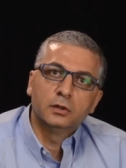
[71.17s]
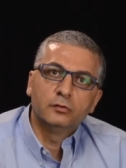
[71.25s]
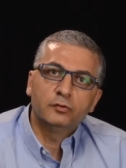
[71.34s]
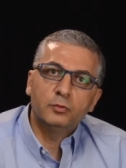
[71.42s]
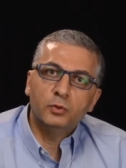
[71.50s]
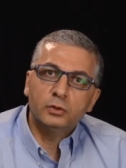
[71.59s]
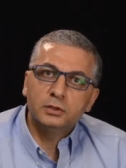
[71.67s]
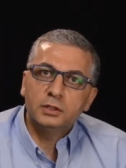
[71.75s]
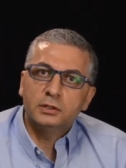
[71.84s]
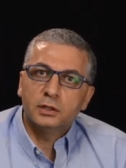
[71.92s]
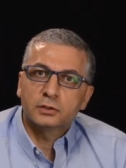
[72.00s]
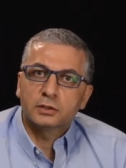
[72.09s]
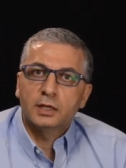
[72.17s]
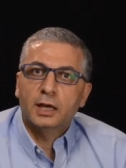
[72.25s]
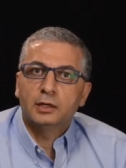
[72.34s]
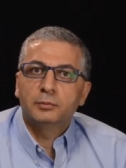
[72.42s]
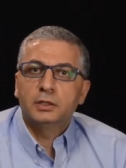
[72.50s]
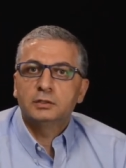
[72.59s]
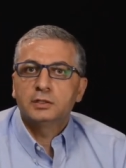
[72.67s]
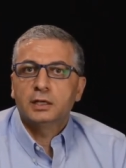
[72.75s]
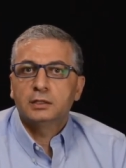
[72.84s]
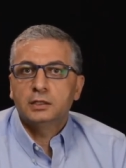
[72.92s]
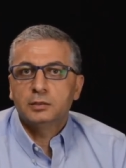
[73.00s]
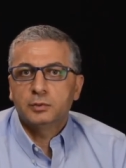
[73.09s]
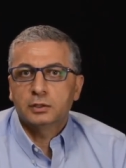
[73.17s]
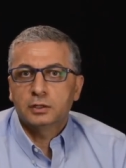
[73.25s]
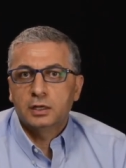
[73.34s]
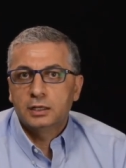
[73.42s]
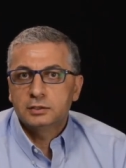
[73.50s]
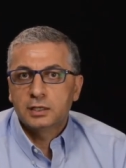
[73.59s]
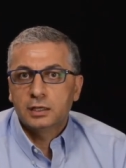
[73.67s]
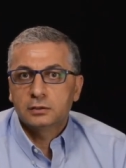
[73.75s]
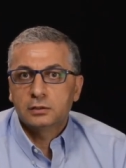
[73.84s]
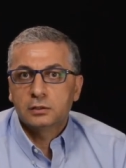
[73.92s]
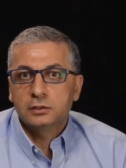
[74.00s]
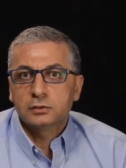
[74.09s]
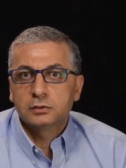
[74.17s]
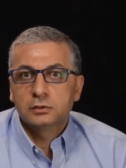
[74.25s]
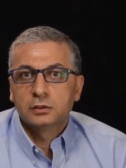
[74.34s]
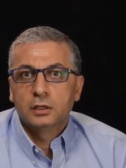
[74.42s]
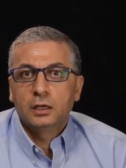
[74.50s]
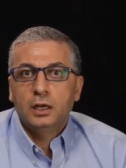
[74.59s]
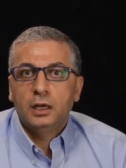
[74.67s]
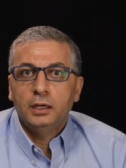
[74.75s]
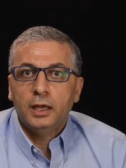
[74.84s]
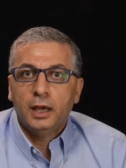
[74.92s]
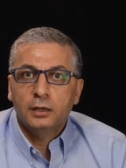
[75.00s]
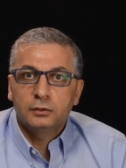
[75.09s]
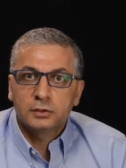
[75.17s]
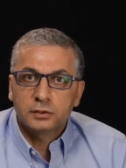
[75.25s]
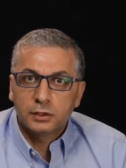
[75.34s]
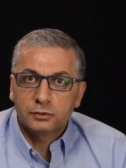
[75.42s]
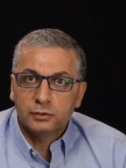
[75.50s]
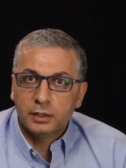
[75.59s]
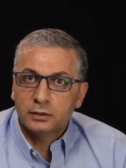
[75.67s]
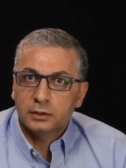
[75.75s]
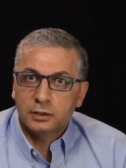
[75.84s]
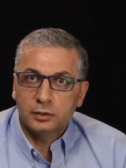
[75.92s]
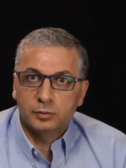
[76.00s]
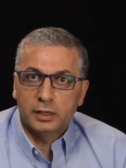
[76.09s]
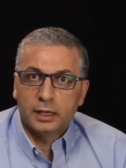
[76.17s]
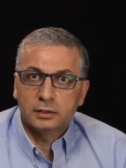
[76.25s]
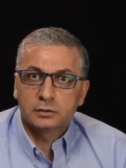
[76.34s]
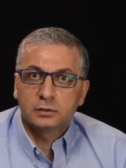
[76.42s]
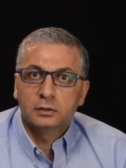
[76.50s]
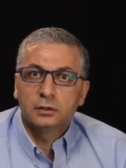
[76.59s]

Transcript: For more details on how to maintain email contact lists and how to send regular eBlast,